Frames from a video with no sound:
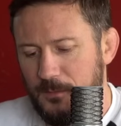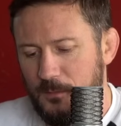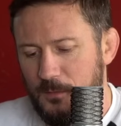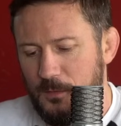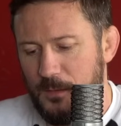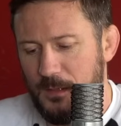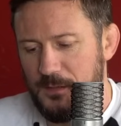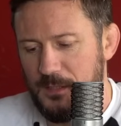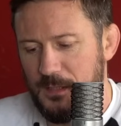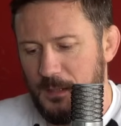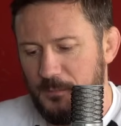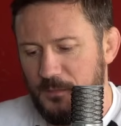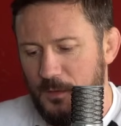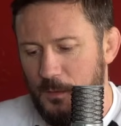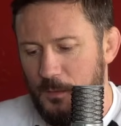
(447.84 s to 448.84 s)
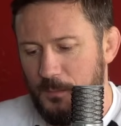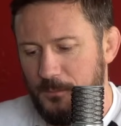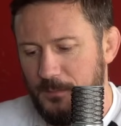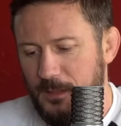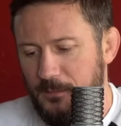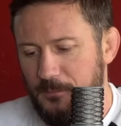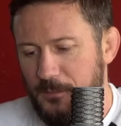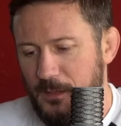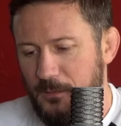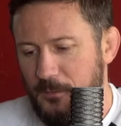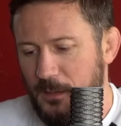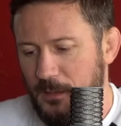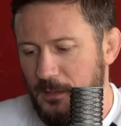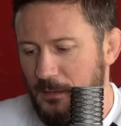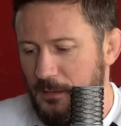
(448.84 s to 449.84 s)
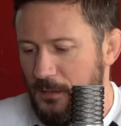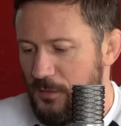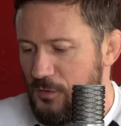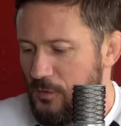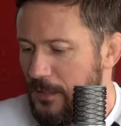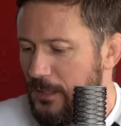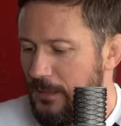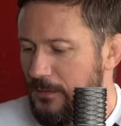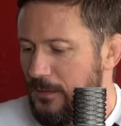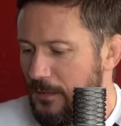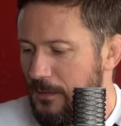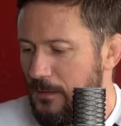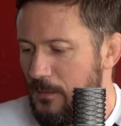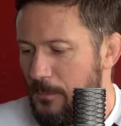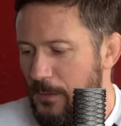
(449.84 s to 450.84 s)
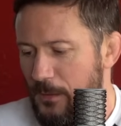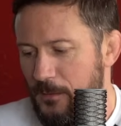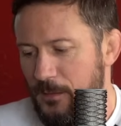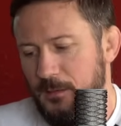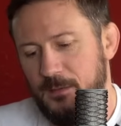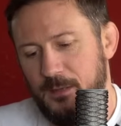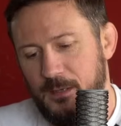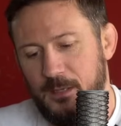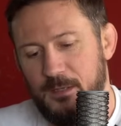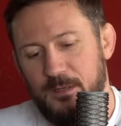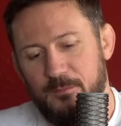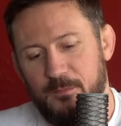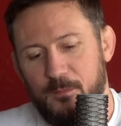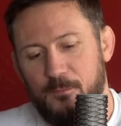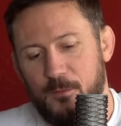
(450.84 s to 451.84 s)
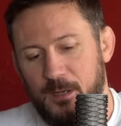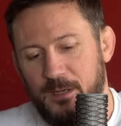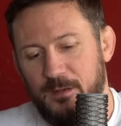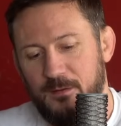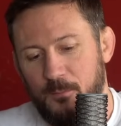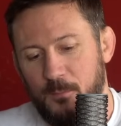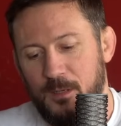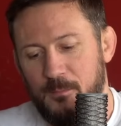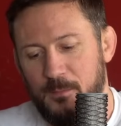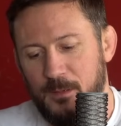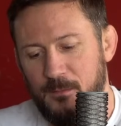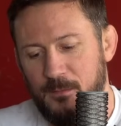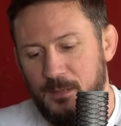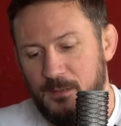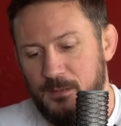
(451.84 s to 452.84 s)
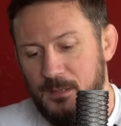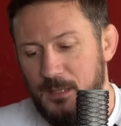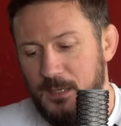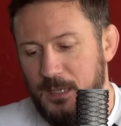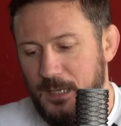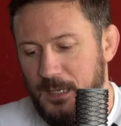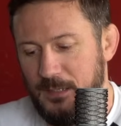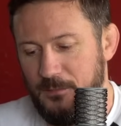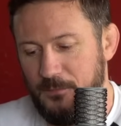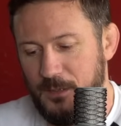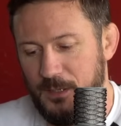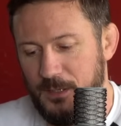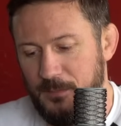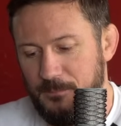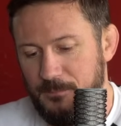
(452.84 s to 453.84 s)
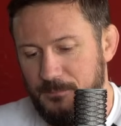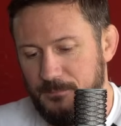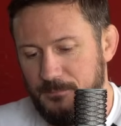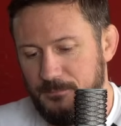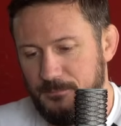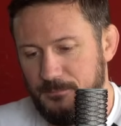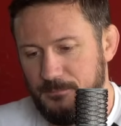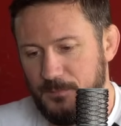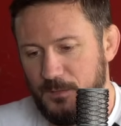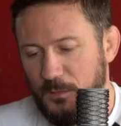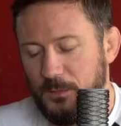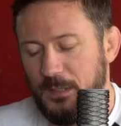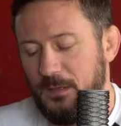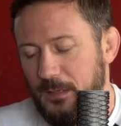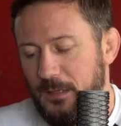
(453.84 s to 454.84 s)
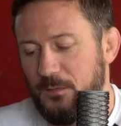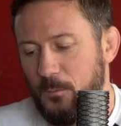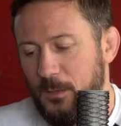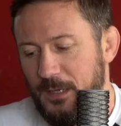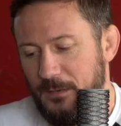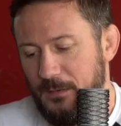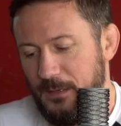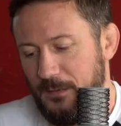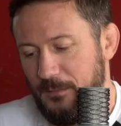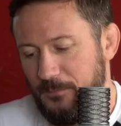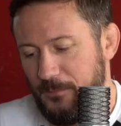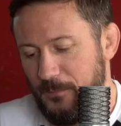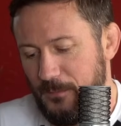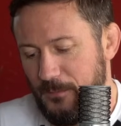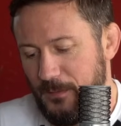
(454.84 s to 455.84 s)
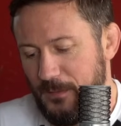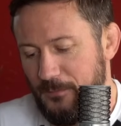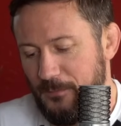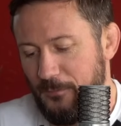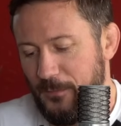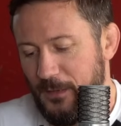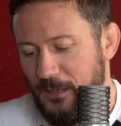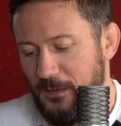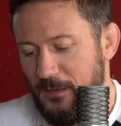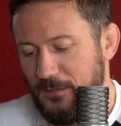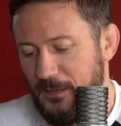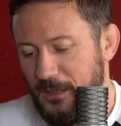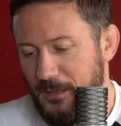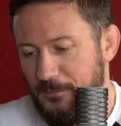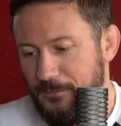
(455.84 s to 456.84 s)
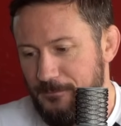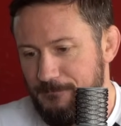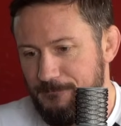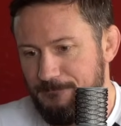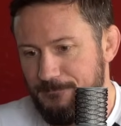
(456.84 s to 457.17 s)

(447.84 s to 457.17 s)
it's a good question. So you've got your training to learn period, and then you have your fighting to win period, and you've got to. So that's why if a fighter is kind of